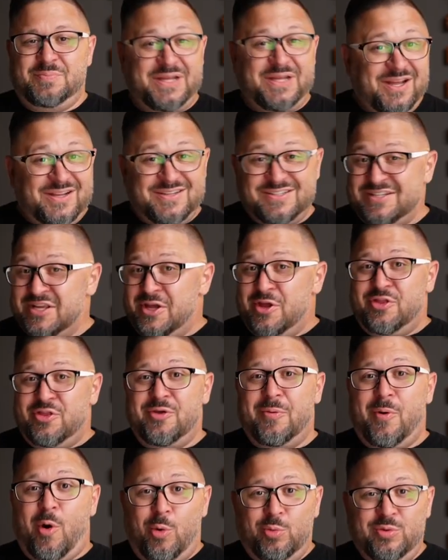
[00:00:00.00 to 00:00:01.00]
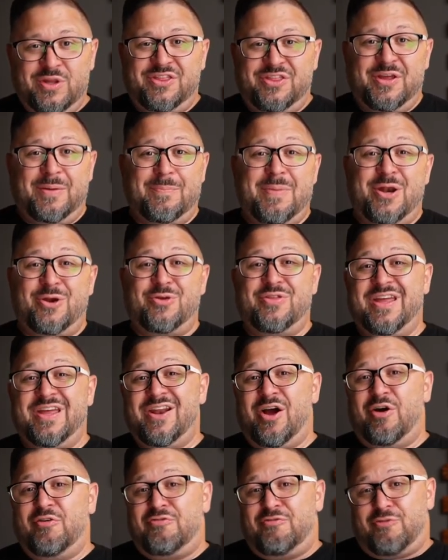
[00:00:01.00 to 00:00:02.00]
Because because the only thing better than
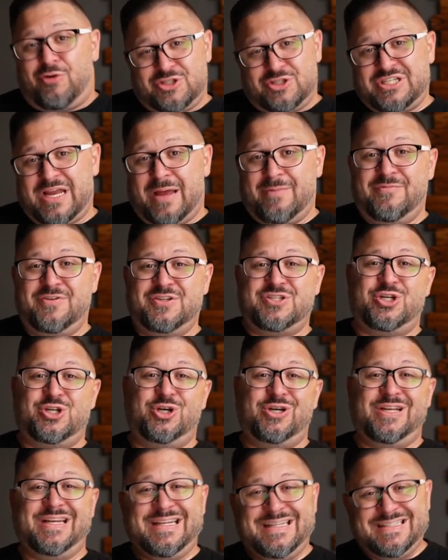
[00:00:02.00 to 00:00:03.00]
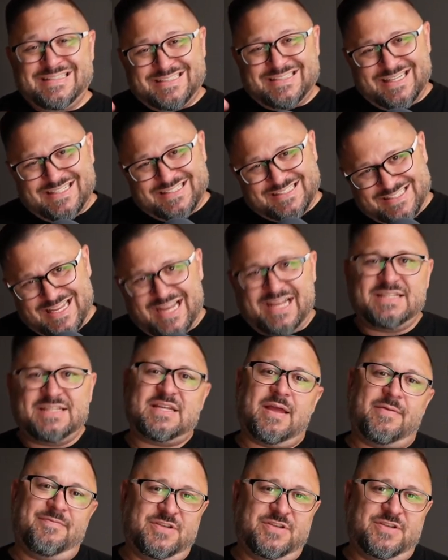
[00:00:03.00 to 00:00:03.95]
a first time visitor is a second time